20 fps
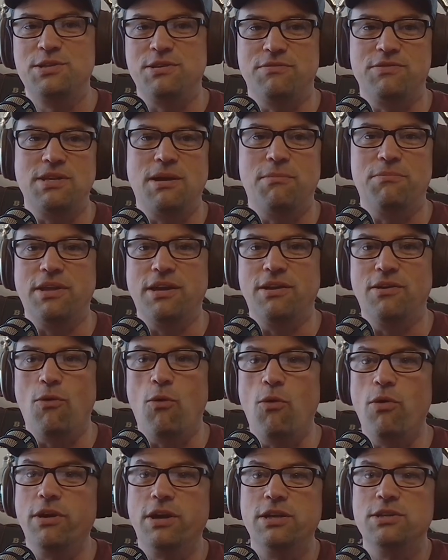of something,
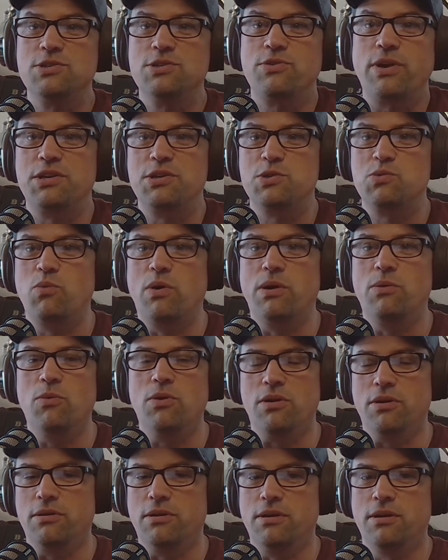or it could strike just one
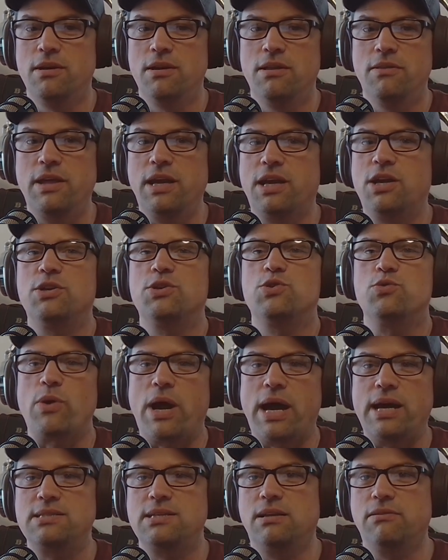word that could
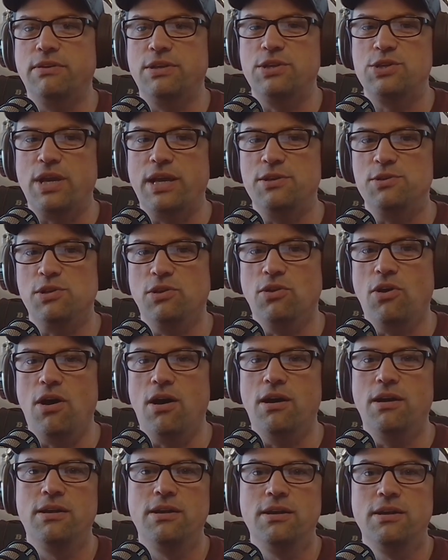drastically change
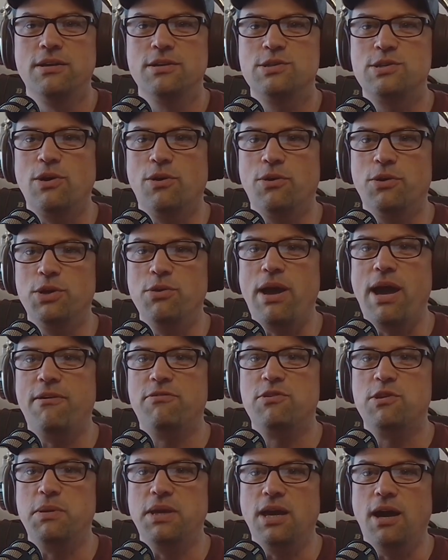law. So you
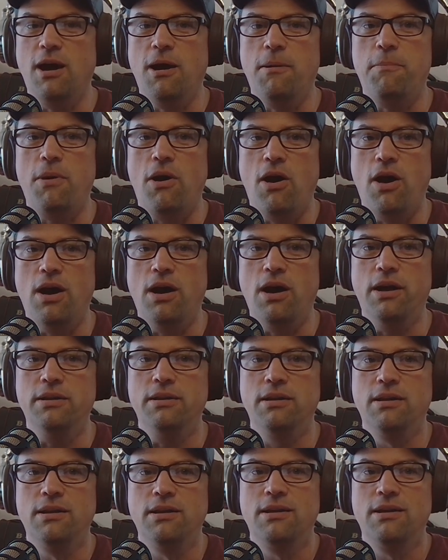have to be up
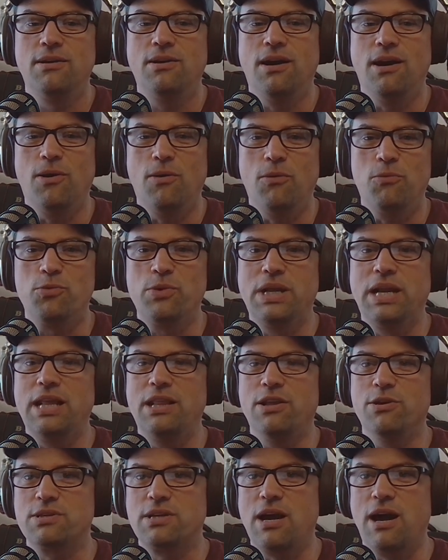on reading
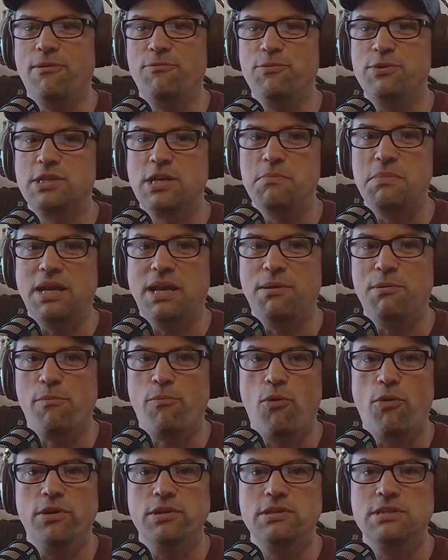those conference committee
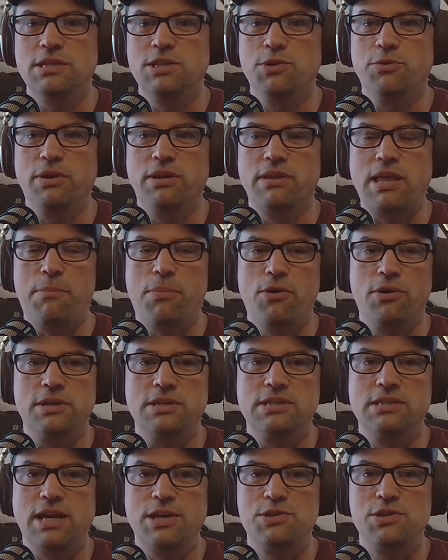reports. And during that part
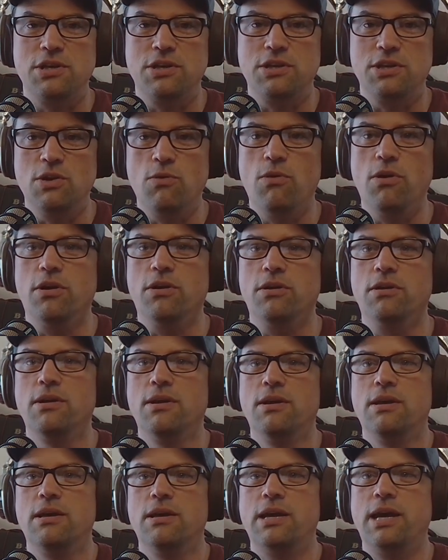of session, you are
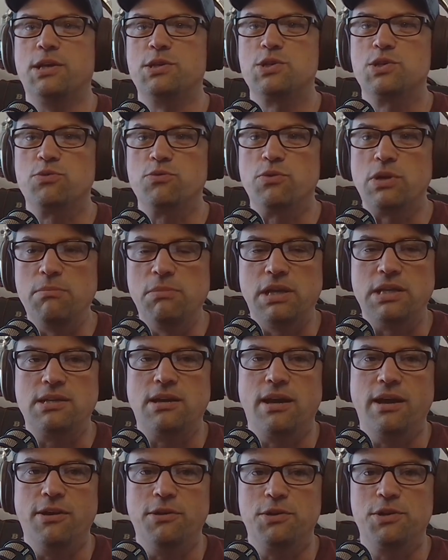extremely
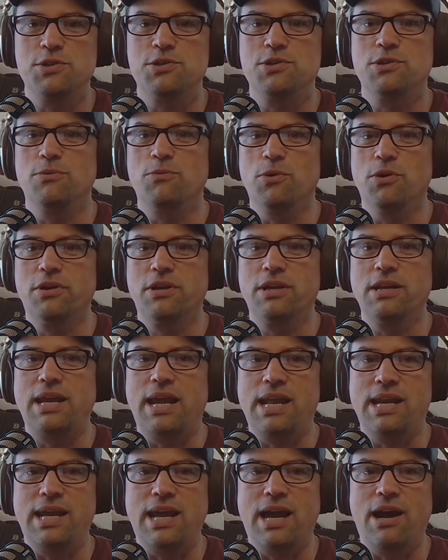tired because you're working
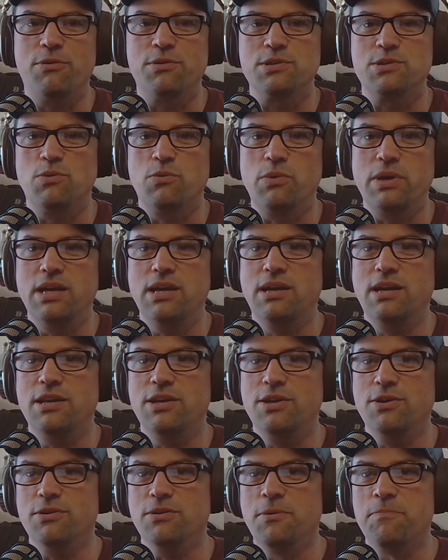80 hours a week
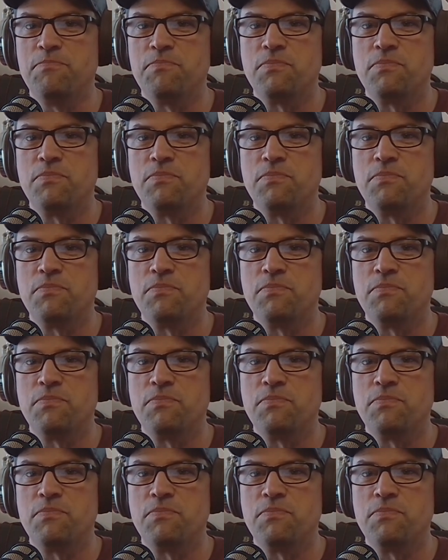and you're,